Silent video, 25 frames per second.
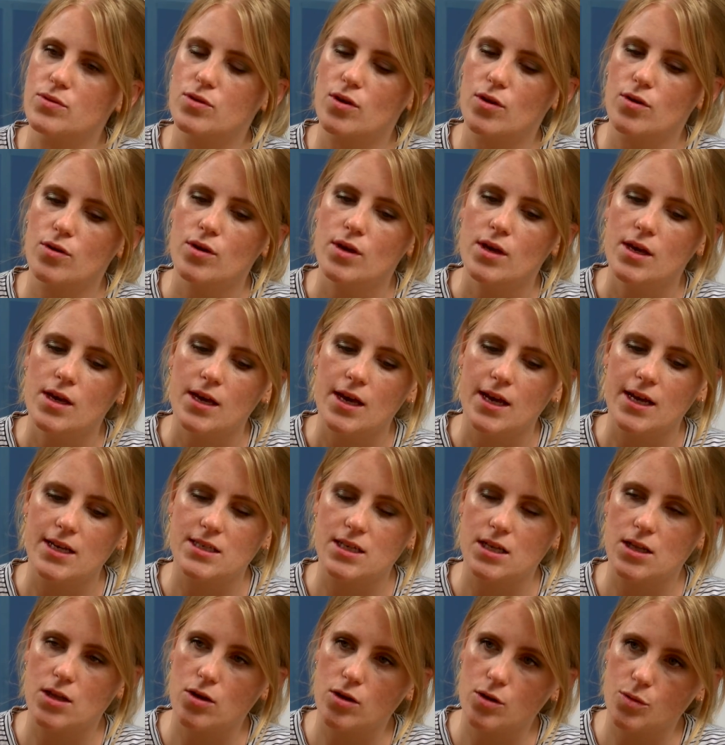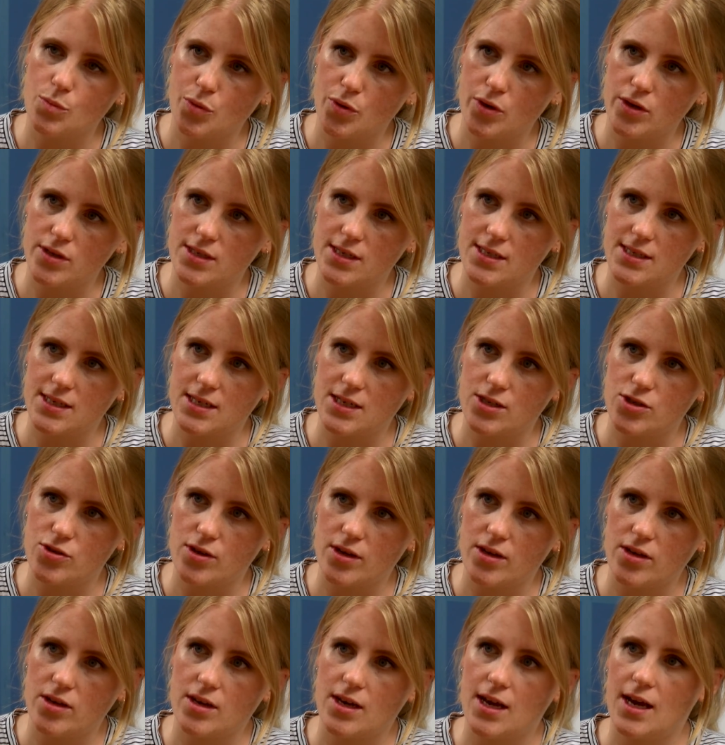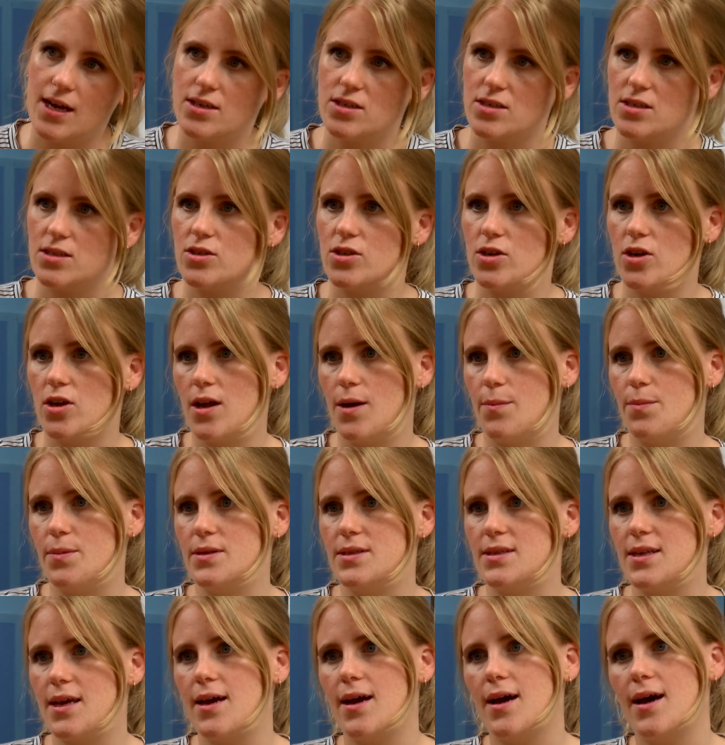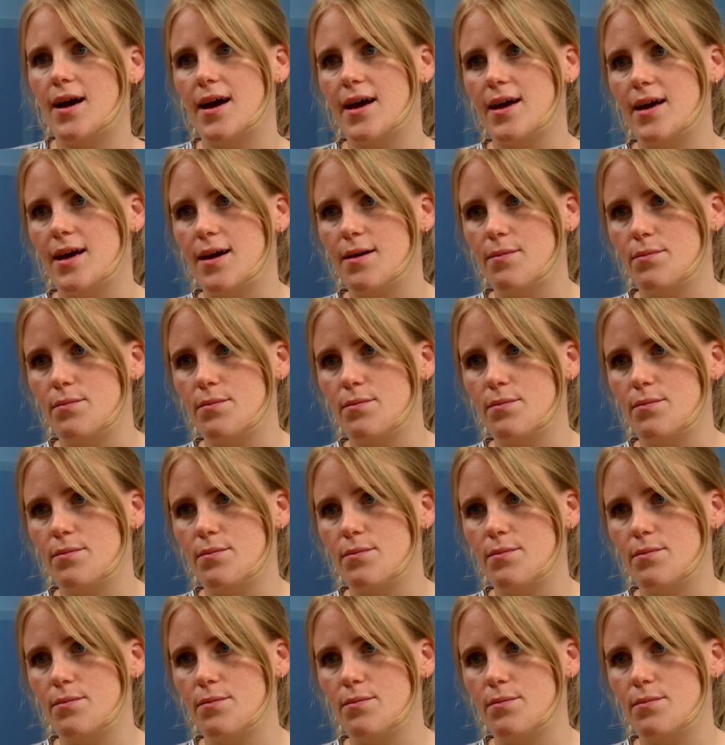So it's a long process in Australia. You can't just turn up and say, hi,